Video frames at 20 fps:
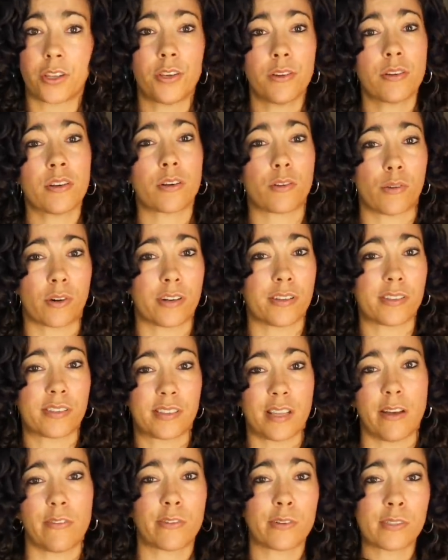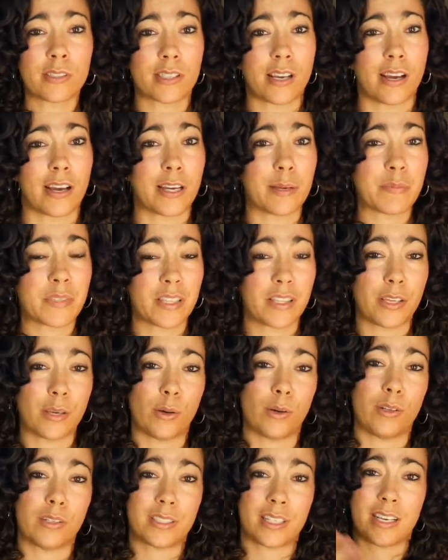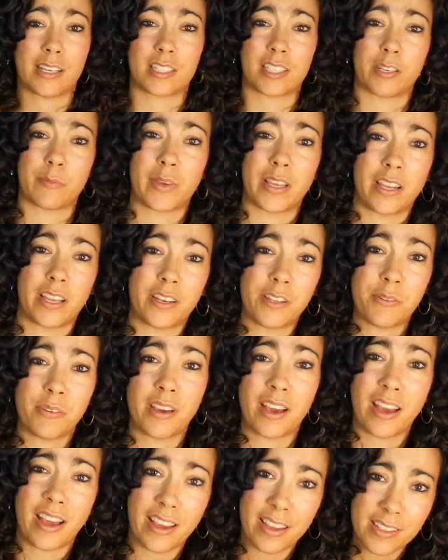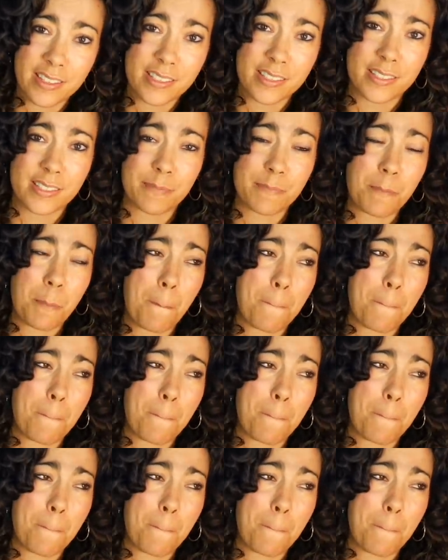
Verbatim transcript: unicorn several times in the Old Testament, and you guys,